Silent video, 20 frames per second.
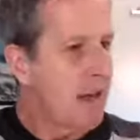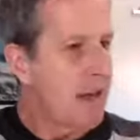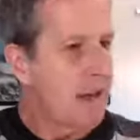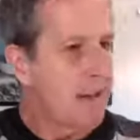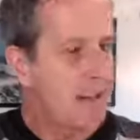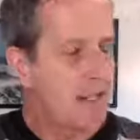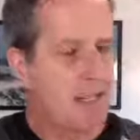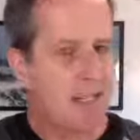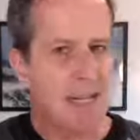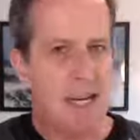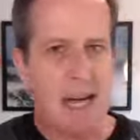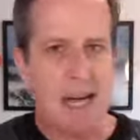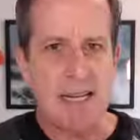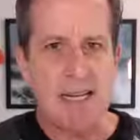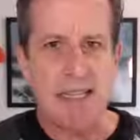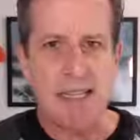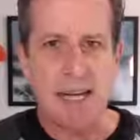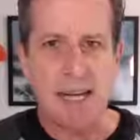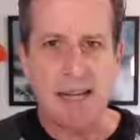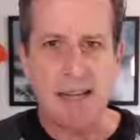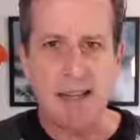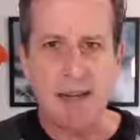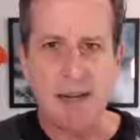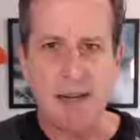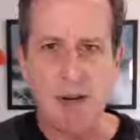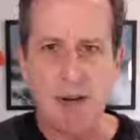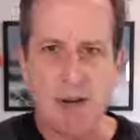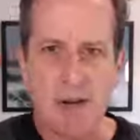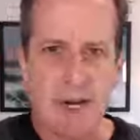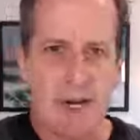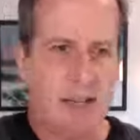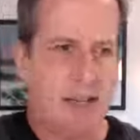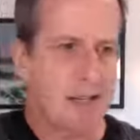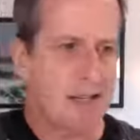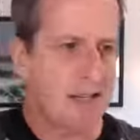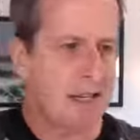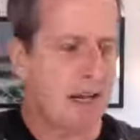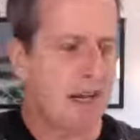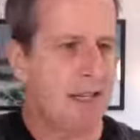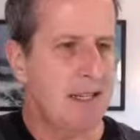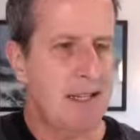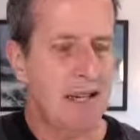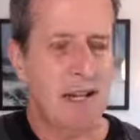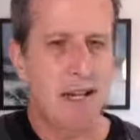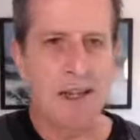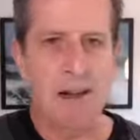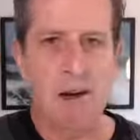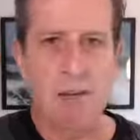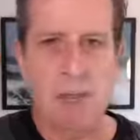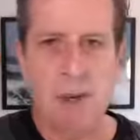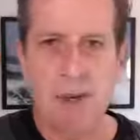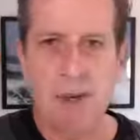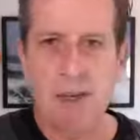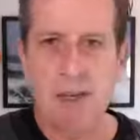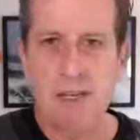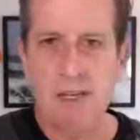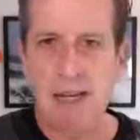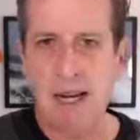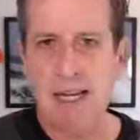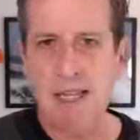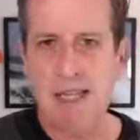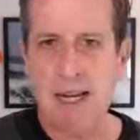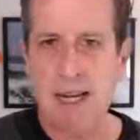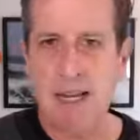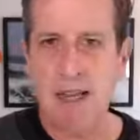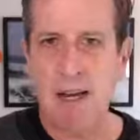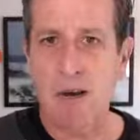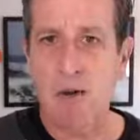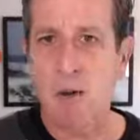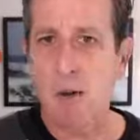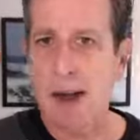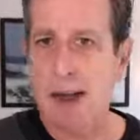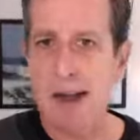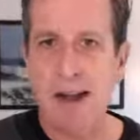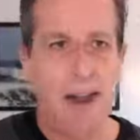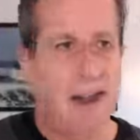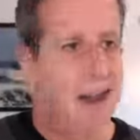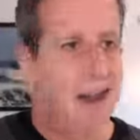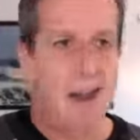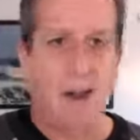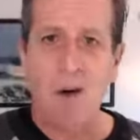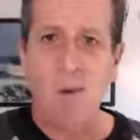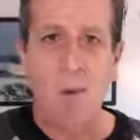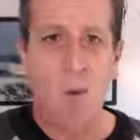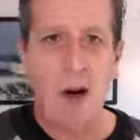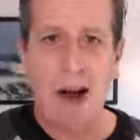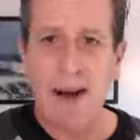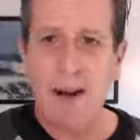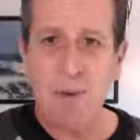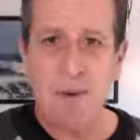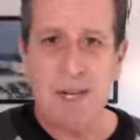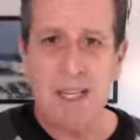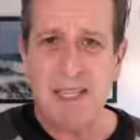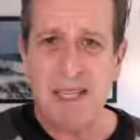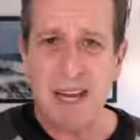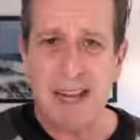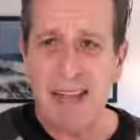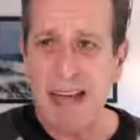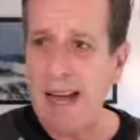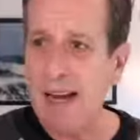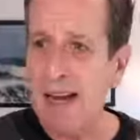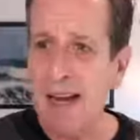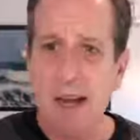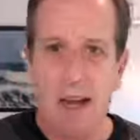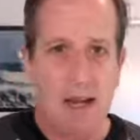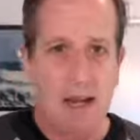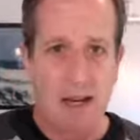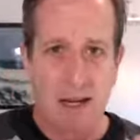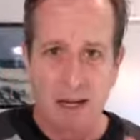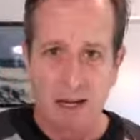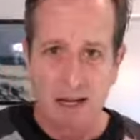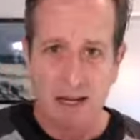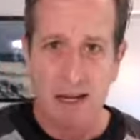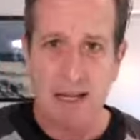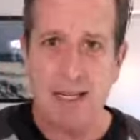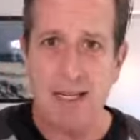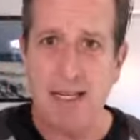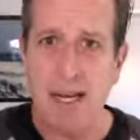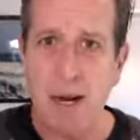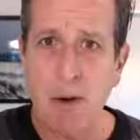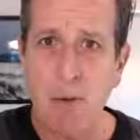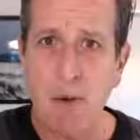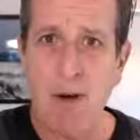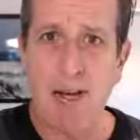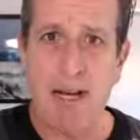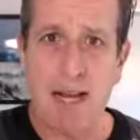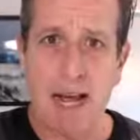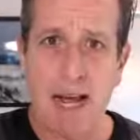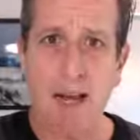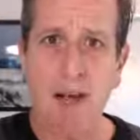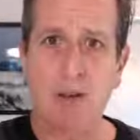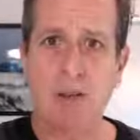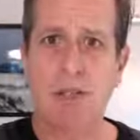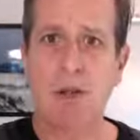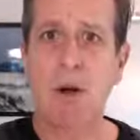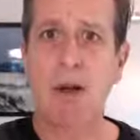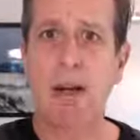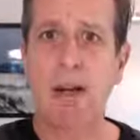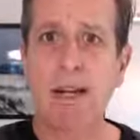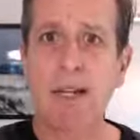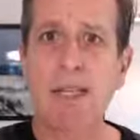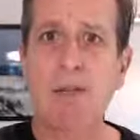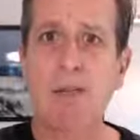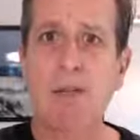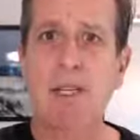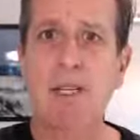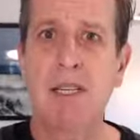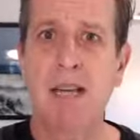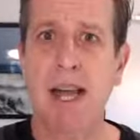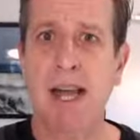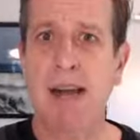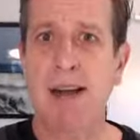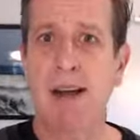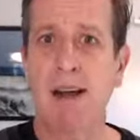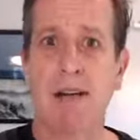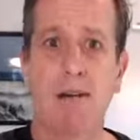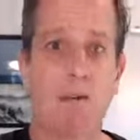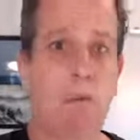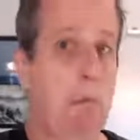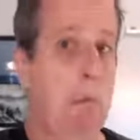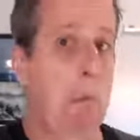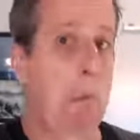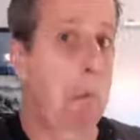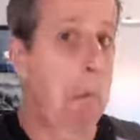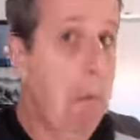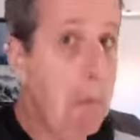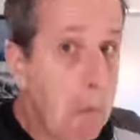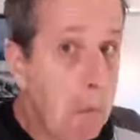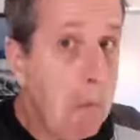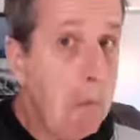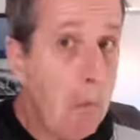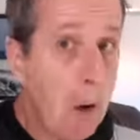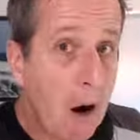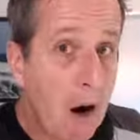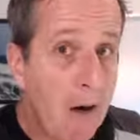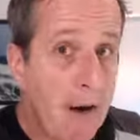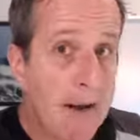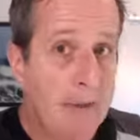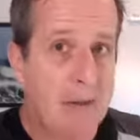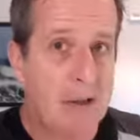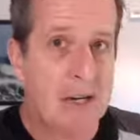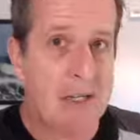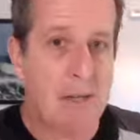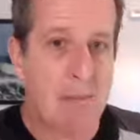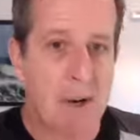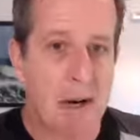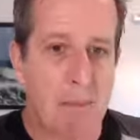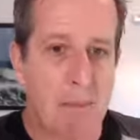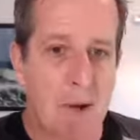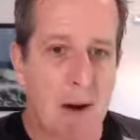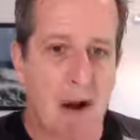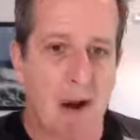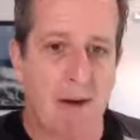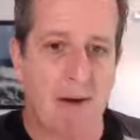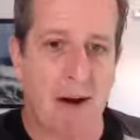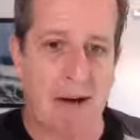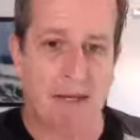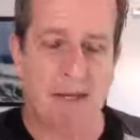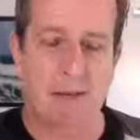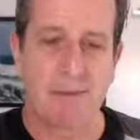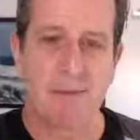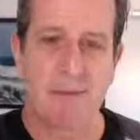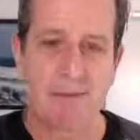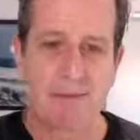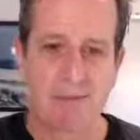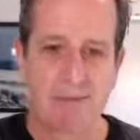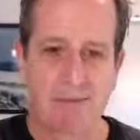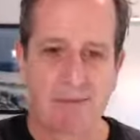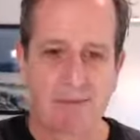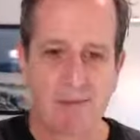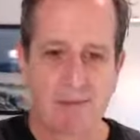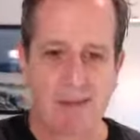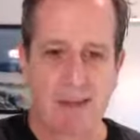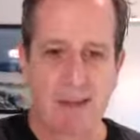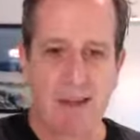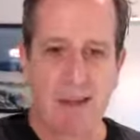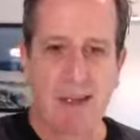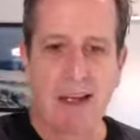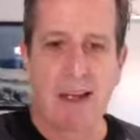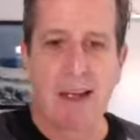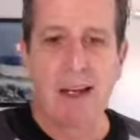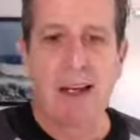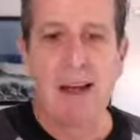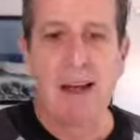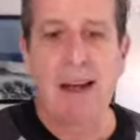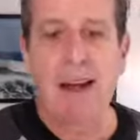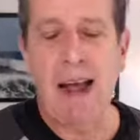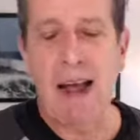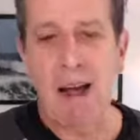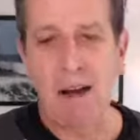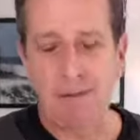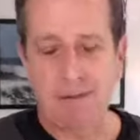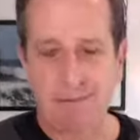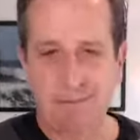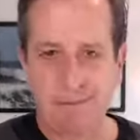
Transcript: this guy's saying they're green, this guy's saying they're blue, this guy's saying they're red. Why do we say that? Let's say we're yellow, so at least we stand out. All right, there's a bit of progress. Now,